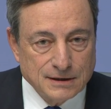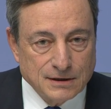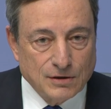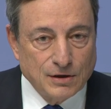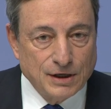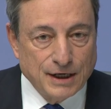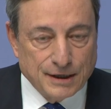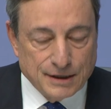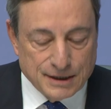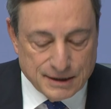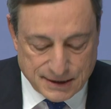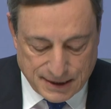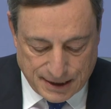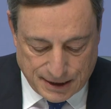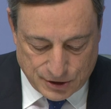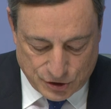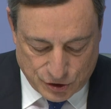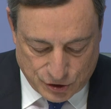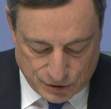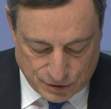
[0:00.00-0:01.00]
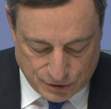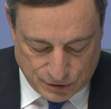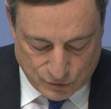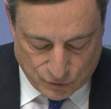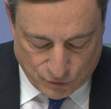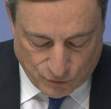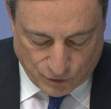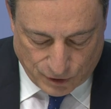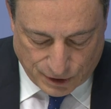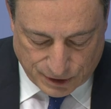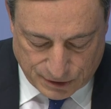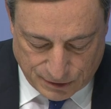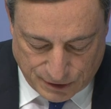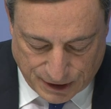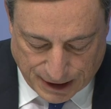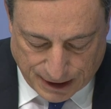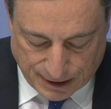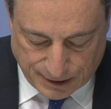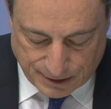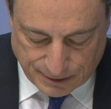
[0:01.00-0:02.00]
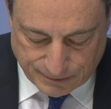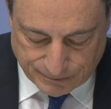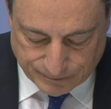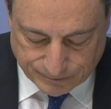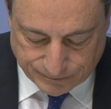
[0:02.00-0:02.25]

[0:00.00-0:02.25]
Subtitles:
clear intention to work together.